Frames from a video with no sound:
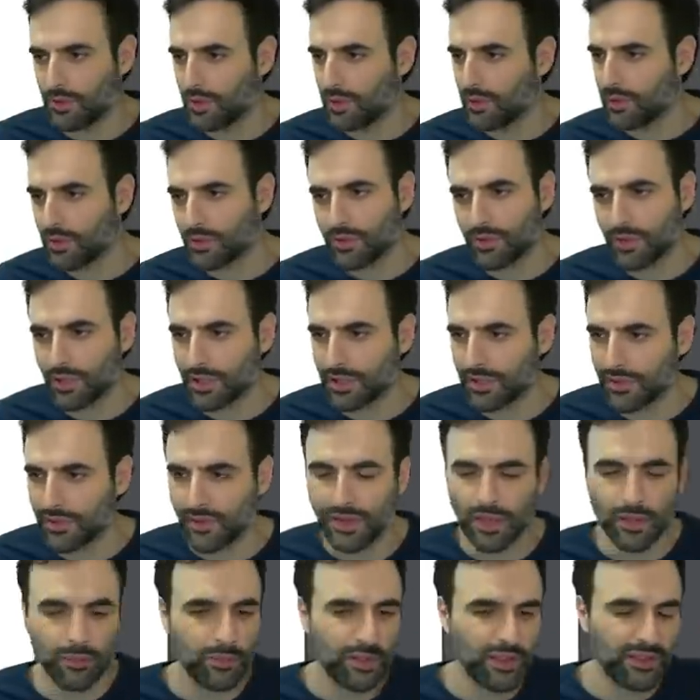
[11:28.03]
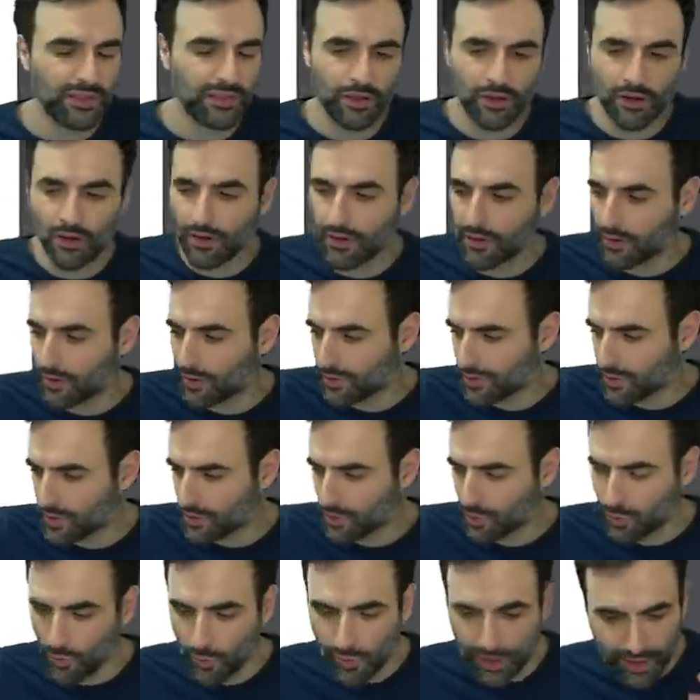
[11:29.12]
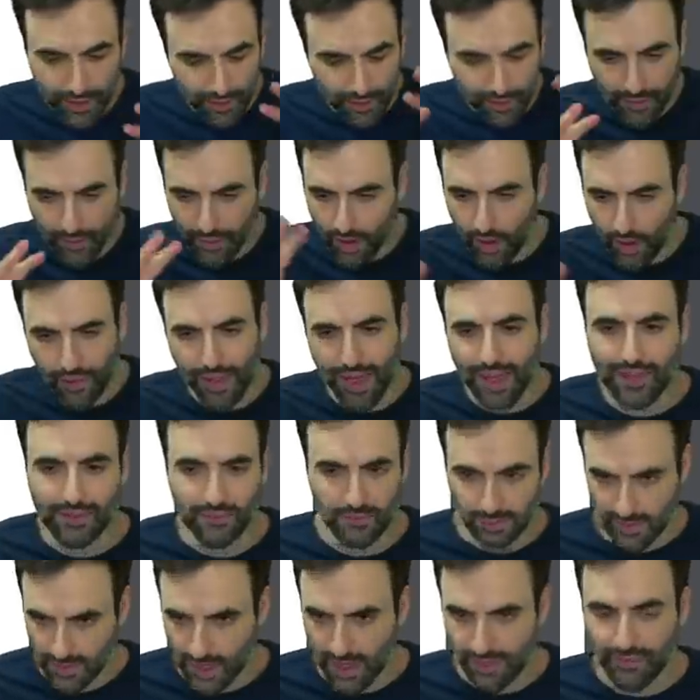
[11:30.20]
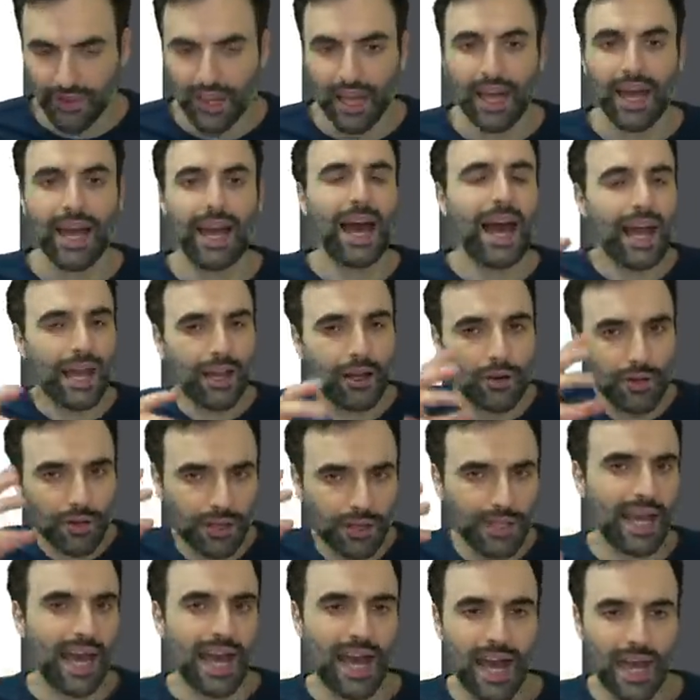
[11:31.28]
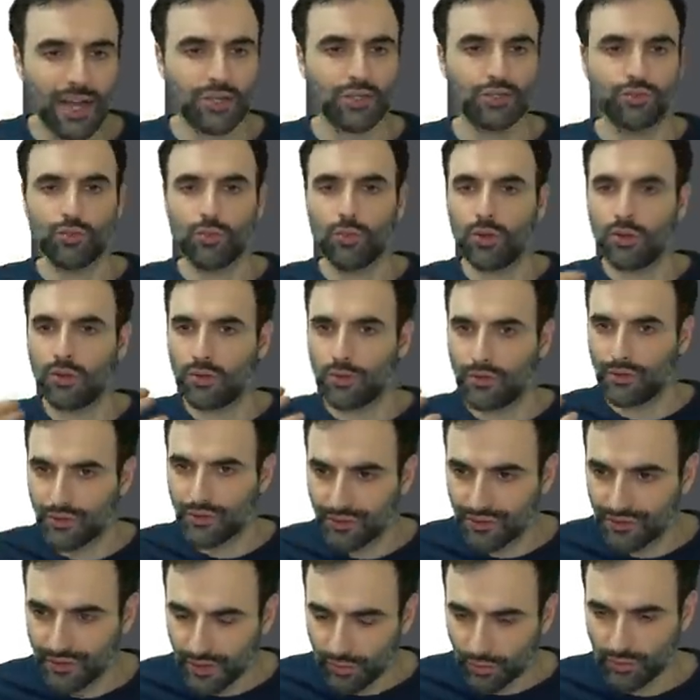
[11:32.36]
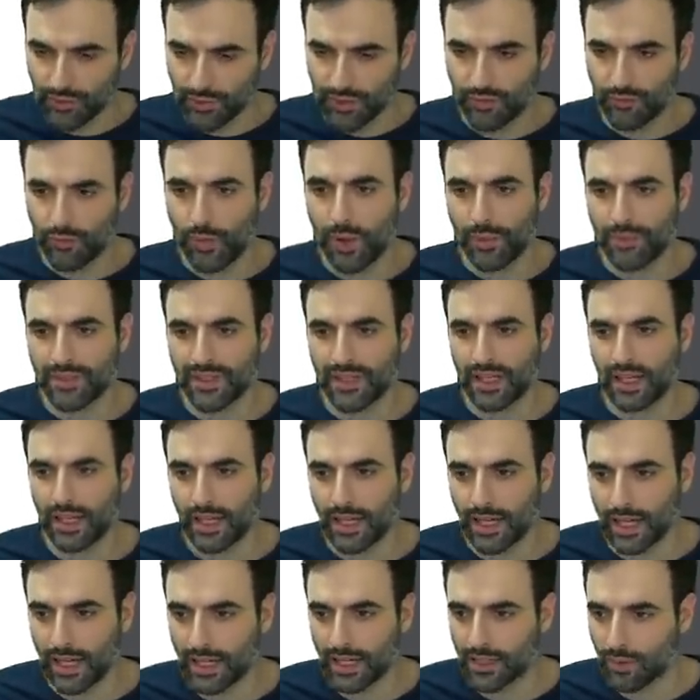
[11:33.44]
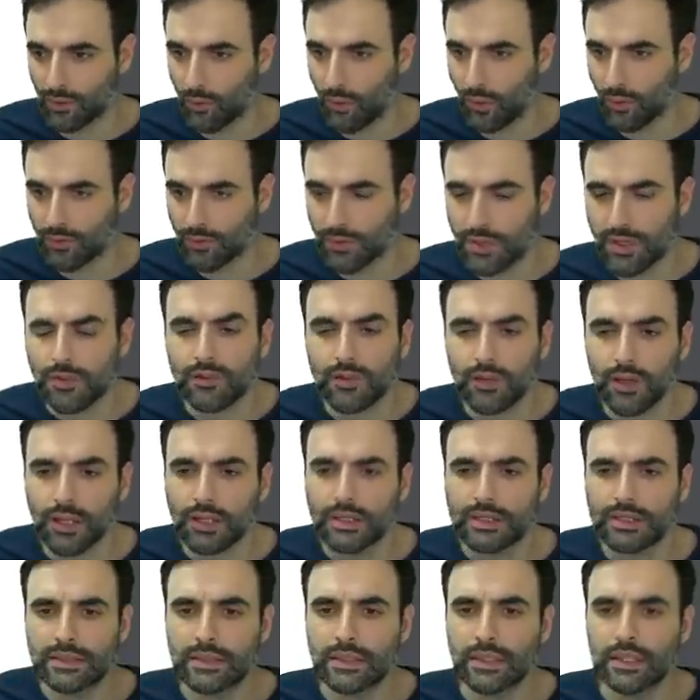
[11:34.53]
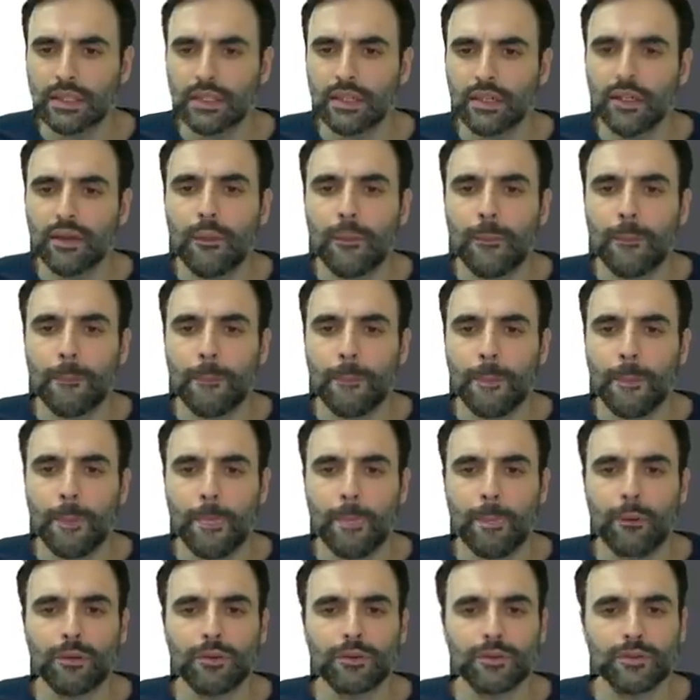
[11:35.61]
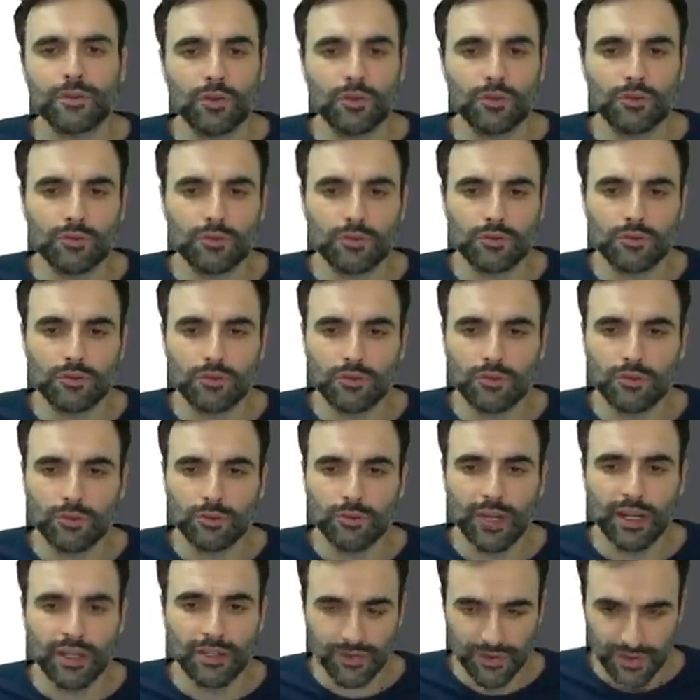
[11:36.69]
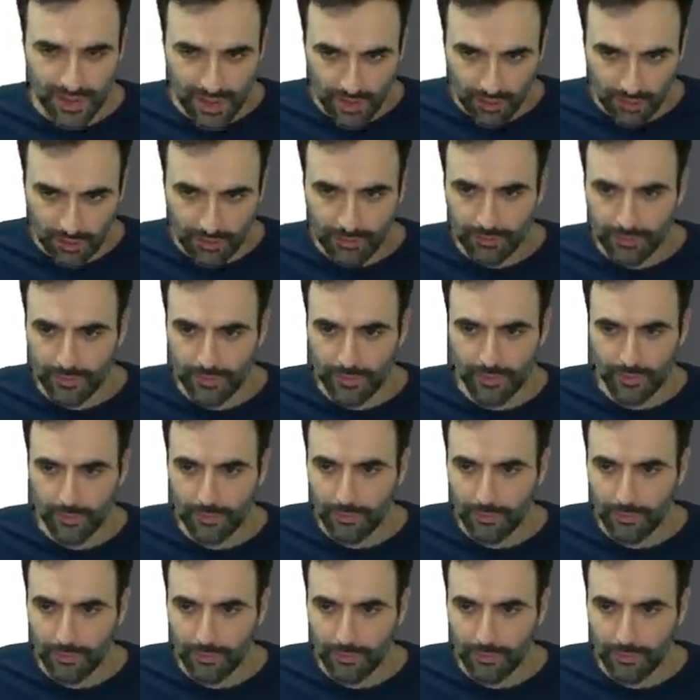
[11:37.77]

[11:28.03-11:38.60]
you can look at the CNBC articles, the Twitter, all that stuff. I go to the actual Federal Reserve website and I get the quotes, okay? So Rachel Siegel